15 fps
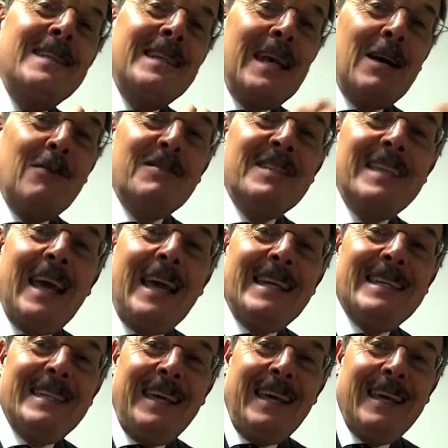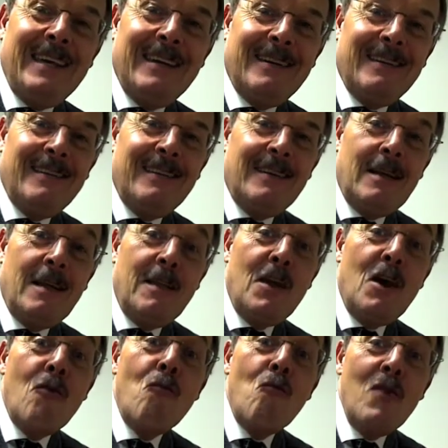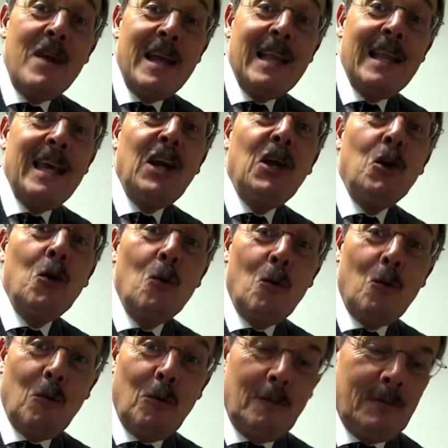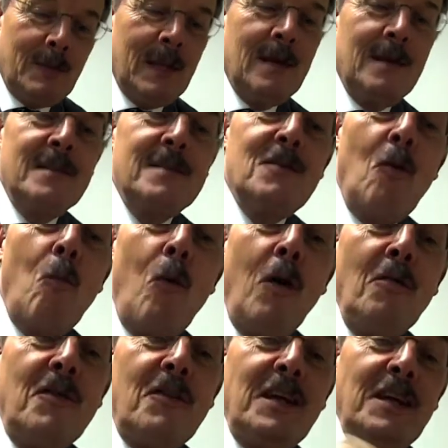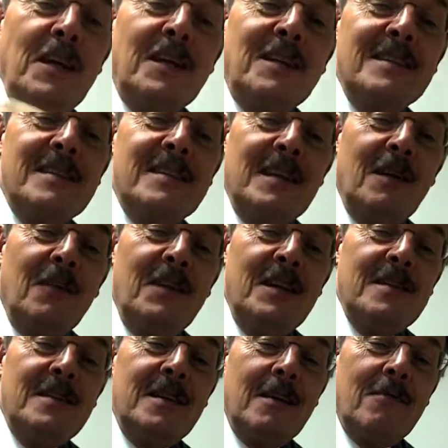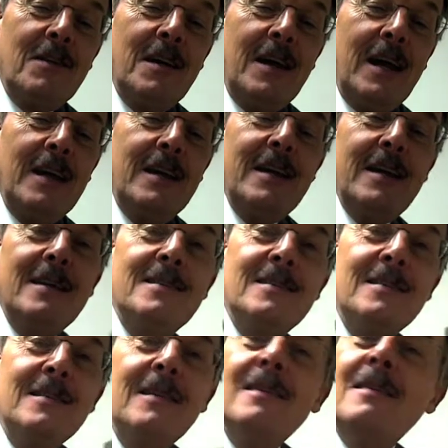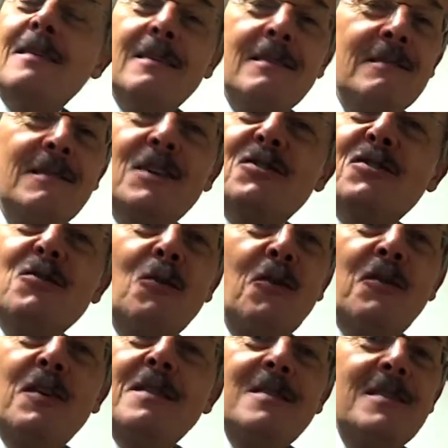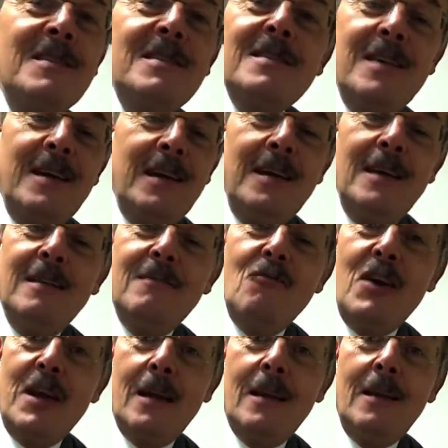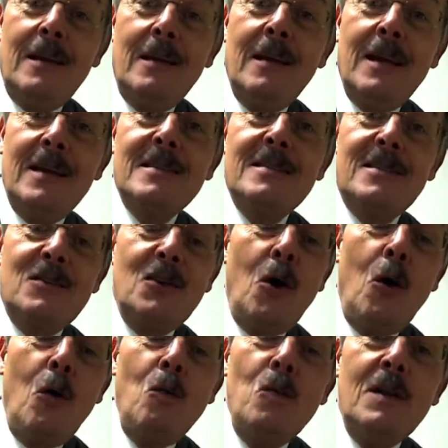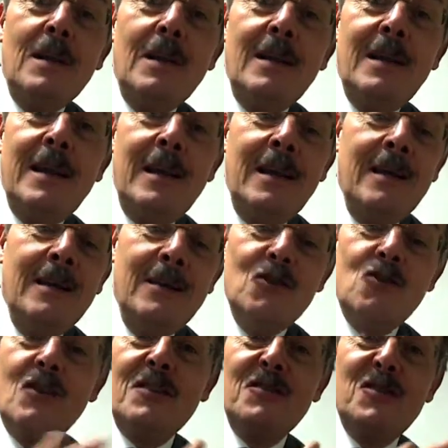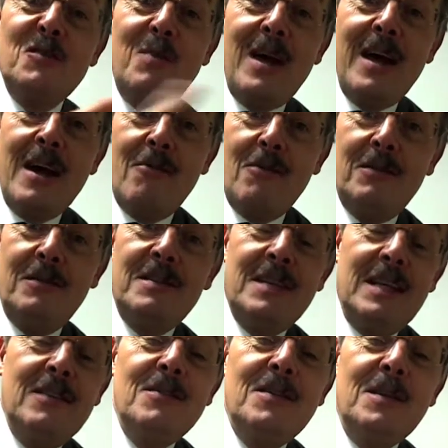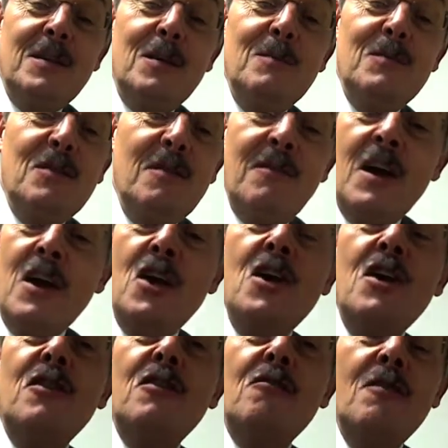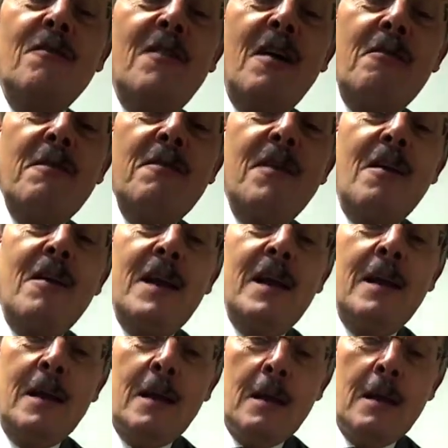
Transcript: are now sexy. They're really cool. So one thing you can see on this hearing aid is there's nothing to see really. It's totally transparent in terms of there are very, very